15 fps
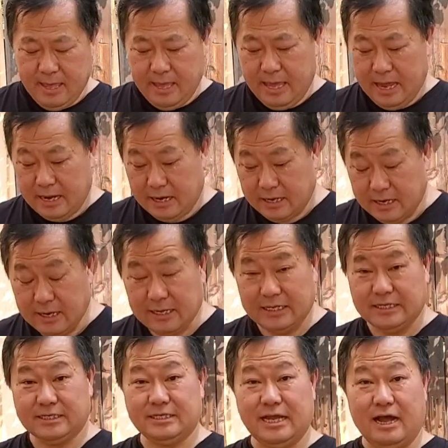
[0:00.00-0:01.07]
And I can cook it
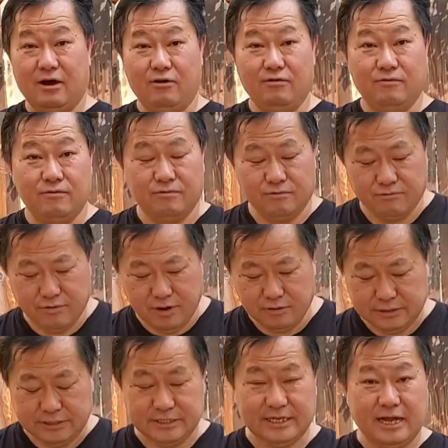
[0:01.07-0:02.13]
this style, grill
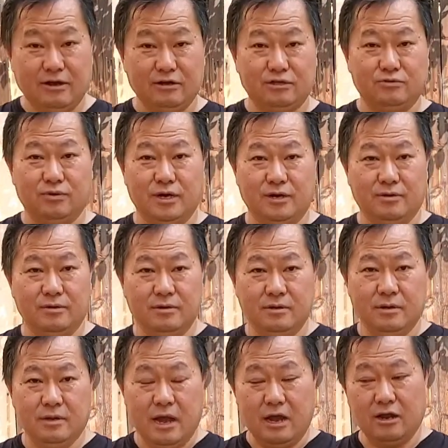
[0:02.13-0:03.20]
this style as well,
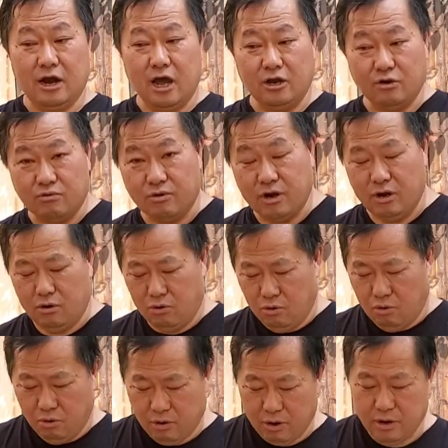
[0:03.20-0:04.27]
either on the grill
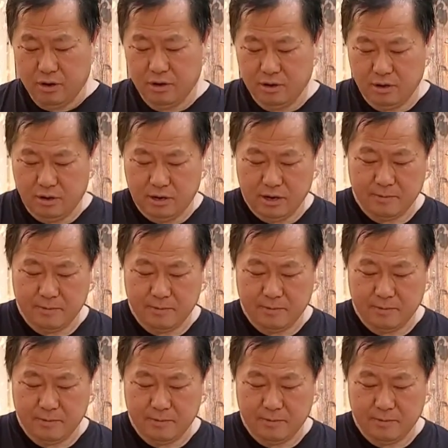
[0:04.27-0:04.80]
or on a